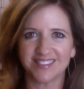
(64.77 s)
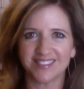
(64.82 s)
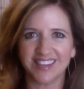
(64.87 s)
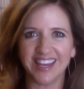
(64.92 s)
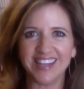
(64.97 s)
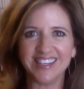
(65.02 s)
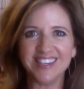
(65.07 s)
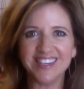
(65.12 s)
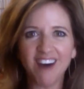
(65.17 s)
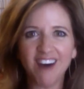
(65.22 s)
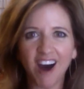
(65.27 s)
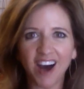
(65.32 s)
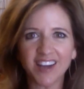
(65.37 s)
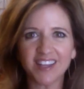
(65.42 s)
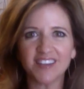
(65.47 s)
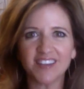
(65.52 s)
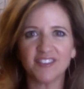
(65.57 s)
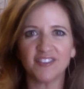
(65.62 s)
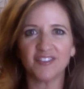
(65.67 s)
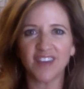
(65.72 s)
and not
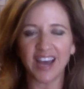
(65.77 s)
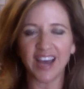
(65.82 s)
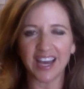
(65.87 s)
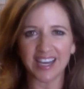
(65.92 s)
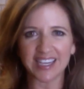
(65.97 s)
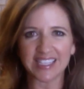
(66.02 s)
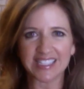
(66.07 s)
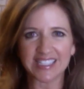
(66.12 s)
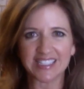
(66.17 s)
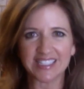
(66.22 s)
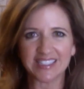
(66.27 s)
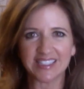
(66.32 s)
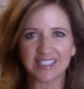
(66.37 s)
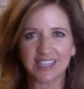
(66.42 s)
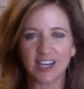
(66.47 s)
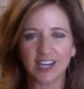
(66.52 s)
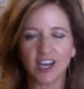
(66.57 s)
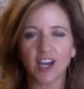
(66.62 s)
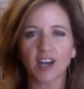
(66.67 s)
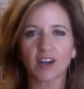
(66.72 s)
effect.
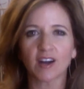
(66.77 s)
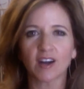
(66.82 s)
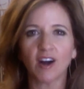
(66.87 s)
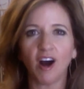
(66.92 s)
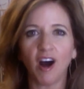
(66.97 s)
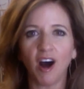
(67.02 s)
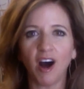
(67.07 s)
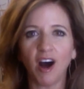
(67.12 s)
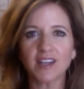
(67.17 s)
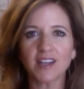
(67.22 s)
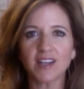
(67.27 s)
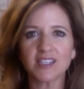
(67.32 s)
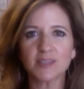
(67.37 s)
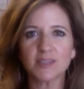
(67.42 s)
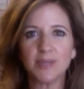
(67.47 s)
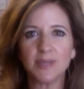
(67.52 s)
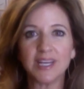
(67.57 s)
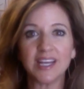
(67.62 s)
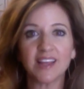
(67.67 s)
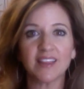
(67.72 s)
Cause
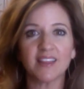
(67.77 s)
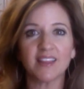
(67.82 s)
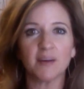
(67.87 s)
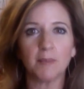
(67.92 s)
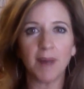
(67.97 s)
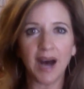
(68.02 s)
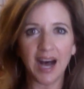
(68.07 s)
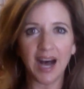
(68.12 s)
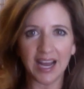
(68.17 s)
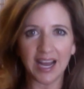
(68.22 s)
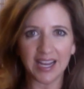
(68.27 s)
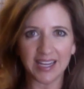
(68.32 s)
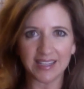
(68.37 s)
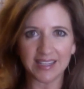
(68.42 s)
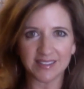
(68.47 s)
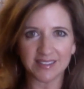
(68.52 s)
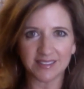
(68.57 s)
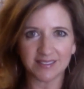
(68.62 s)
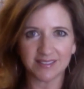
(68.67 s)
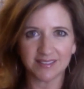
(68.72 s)
being the
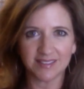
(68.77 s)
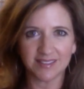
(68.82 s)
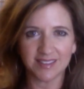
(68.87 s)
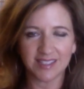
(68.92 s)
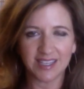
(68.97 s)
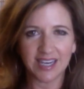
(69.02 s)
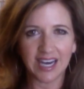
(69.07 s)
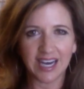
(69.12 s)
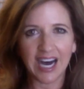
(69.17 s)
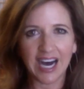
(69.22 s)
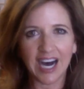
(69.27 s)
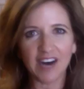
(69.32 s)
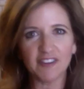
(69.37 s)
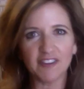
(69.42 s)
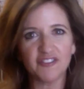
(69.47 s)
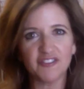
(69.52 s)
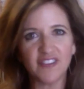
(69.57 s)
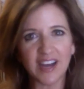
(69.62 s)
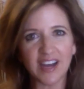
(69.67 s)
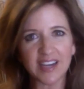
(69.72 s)
mind,
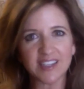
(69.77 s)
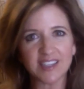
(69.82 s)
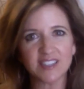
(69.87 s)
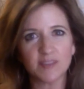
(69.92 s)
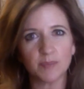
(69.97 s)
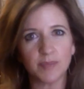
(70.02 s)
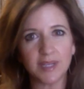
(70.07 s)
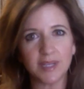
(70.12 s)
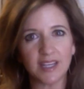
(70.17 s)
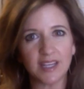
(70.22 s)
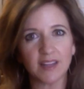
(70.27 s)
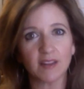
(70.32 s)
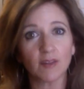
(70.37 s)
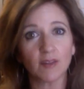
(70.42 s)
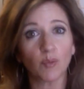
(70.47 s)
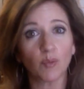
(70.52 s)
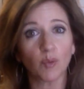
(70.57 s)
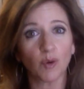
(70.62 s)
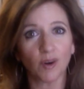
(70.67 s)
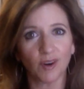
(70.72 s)
effect being the
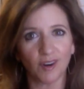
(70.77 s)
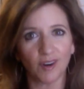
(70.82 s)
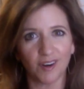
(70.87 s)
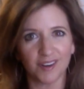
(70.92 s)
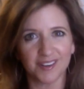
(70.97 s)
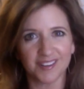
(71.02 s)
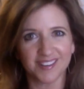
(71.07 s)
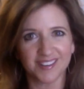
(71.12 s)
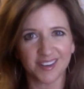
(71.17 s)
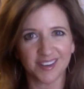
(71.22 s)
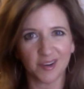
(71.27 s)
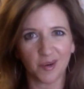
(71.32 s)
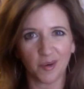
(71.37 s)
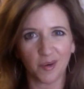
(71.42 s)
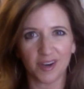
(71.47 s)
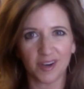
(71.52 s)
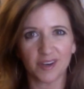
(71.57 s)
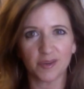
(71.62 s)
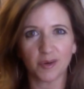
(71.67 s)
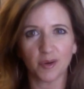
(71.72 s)
world,
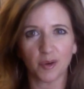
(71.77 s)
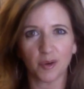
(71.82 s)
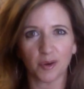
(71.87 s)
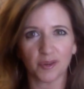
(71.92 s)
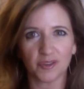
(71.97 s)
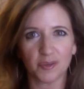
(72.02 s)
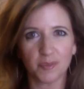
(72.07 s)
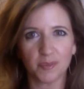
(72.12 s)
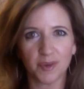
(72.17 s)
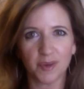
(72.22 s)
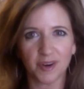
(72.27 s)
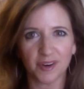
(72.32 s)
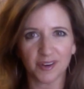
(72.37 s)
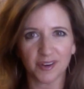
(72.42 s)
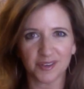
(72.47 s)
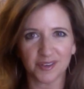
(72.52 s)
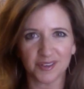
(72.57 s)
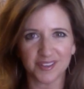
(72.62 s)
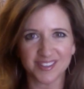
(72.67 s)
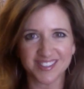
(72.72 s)
according to A Course in
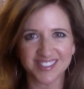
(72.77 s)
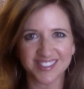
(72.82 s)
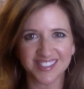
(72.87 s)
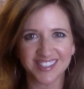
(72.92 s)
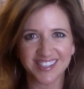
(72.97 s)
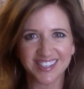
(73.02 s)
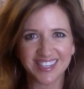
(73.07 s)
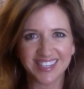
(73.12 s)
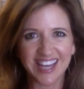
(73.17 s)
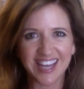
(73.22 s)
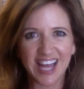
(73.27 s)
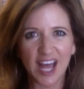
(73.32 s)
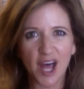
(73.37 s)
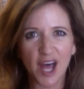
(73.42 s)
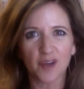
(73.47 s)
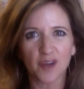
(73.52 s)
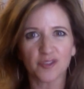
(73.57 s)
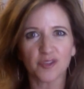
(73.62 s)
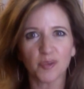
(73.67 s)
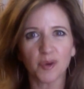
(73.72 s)
Miracles.
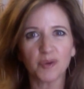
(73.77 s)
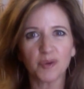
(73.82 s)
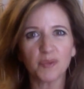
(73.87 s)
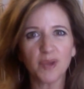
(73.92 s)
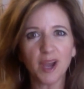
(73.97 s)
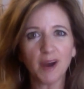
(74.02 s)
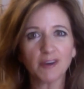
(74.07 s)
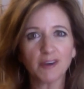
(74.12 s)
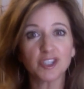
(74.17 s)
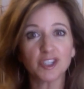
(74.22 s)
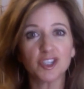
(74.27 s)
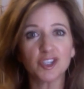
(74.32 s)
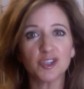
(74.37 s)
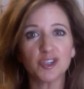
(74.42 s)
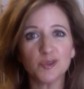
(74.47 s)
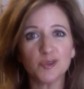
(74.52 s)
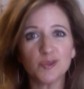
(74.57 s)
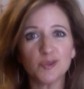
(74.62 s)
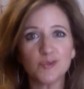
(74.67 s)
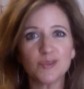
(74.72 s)
So when we are
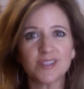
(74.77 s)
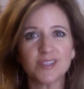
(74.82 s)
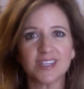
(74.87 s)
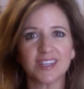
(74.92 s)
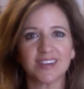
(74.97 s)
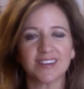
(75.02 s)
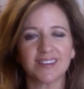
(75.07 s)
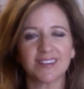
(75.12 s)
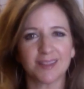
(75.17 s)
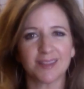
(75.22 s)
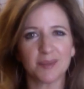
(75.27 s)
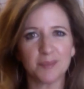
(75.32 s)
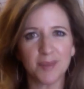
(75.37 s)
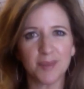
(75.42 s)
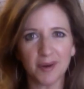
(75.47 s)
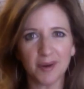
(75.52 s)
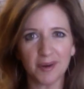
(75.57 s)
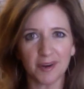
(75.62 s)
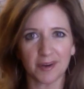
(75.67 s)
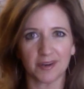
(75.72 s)
choosing the
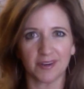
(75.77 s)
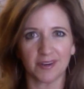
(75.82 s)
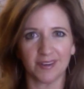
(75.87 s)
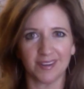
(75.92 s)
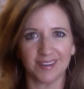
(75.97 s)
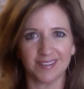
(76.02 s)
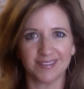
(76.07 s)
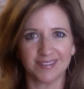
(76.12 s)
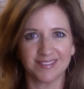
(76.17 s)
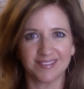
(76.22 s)
miracle,